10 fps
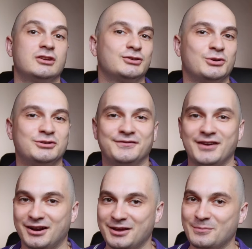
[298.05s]
So it's
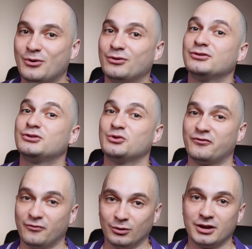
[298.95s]
very important to
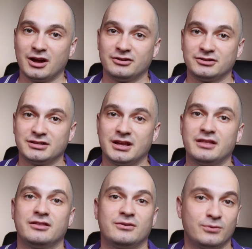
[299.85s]
fully understand
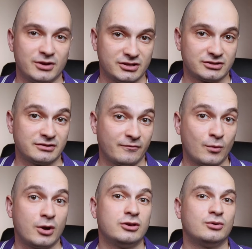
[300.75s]
the risks of
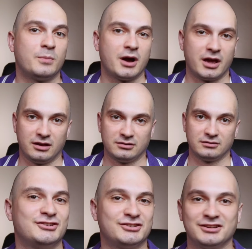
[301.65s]
what you're buying.
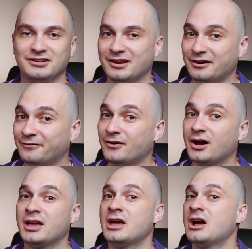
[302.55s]
Just to
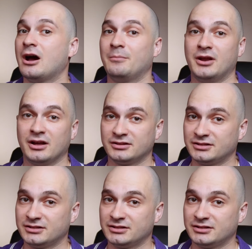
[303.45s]
clarify, I'm not